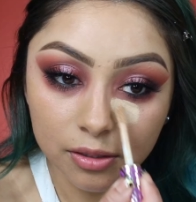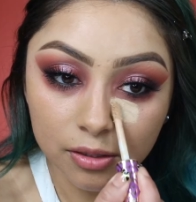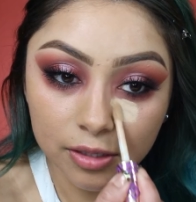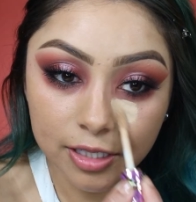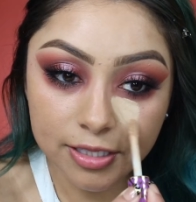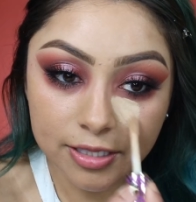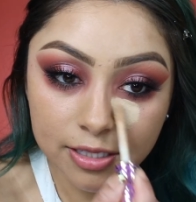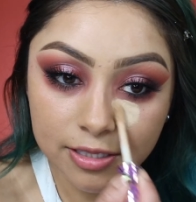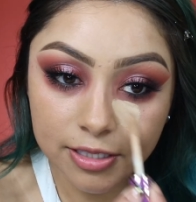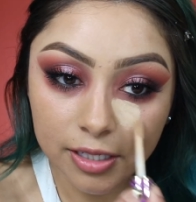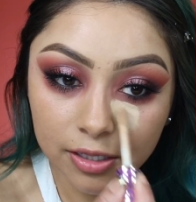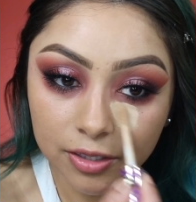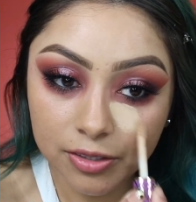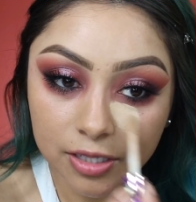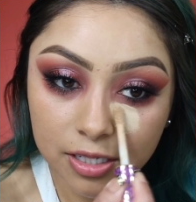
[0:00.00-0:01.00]
This
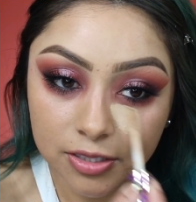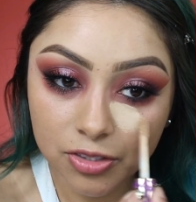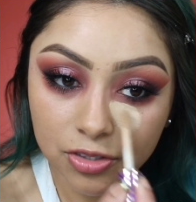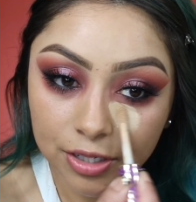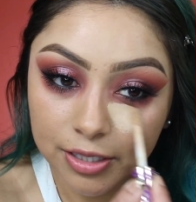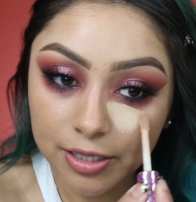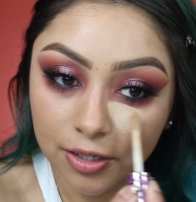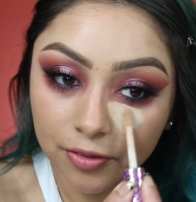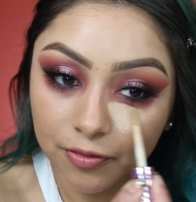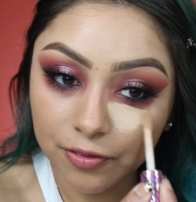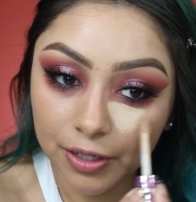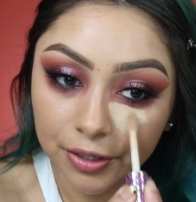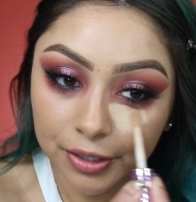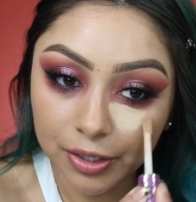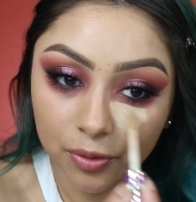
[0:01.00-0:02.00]
concealer does dry down
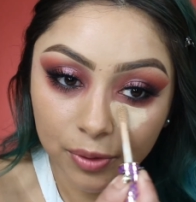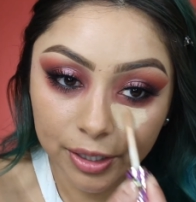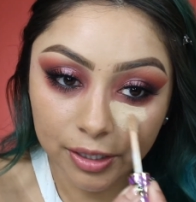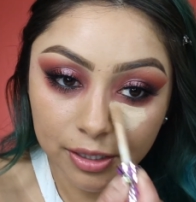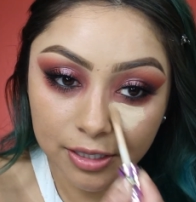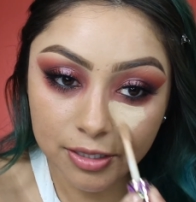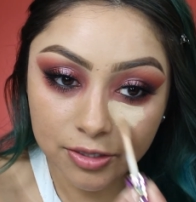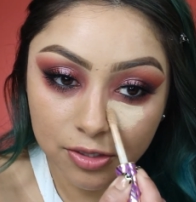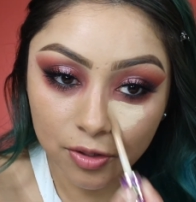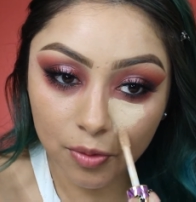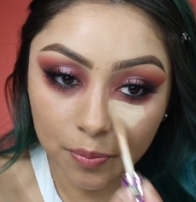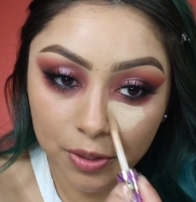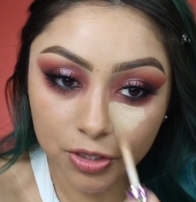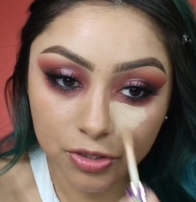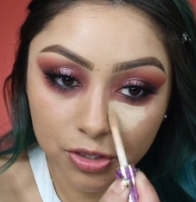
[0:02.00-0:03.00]
very quickly, so
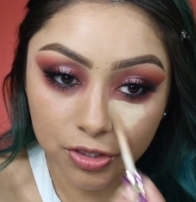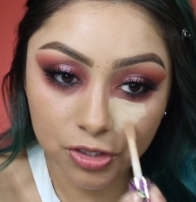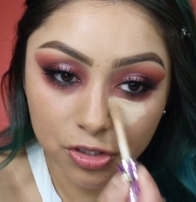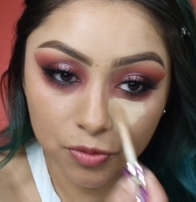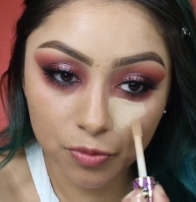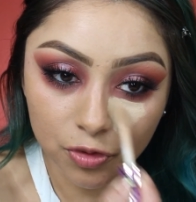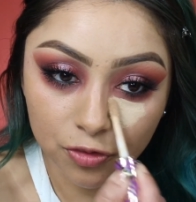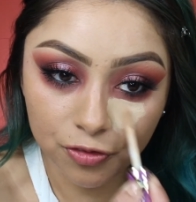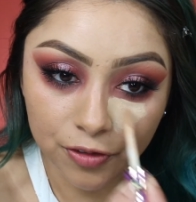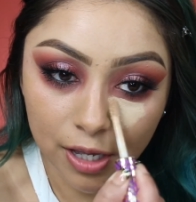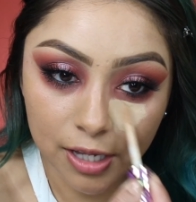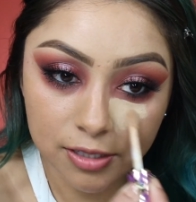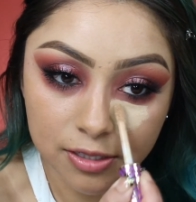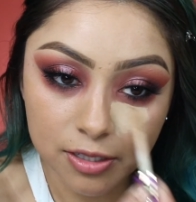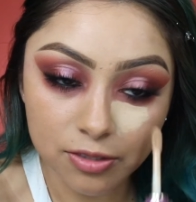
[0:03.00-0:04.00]
be sure to move
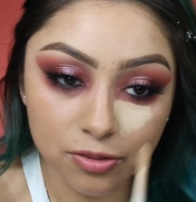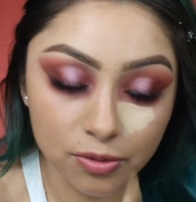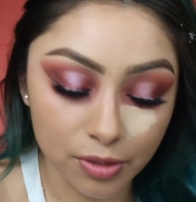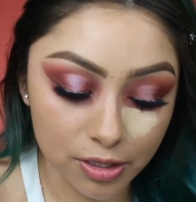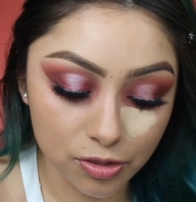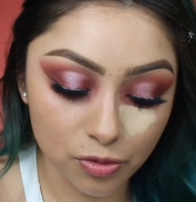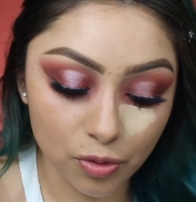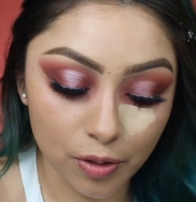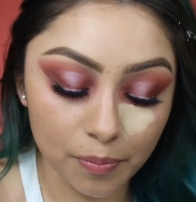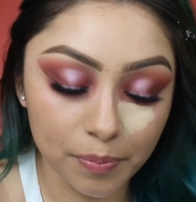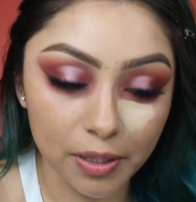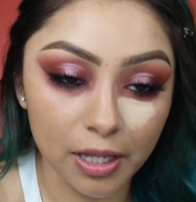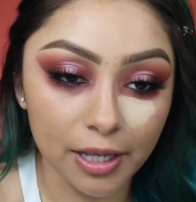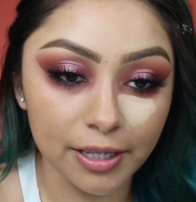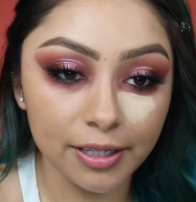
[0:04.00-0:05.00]
fast as soon as you
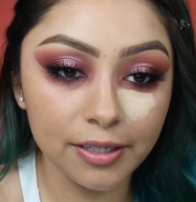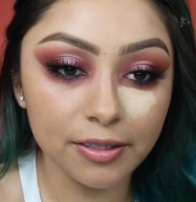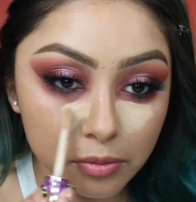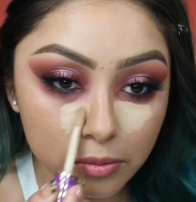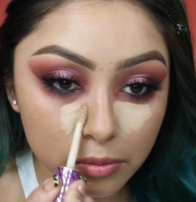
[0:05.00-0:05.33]
apply it.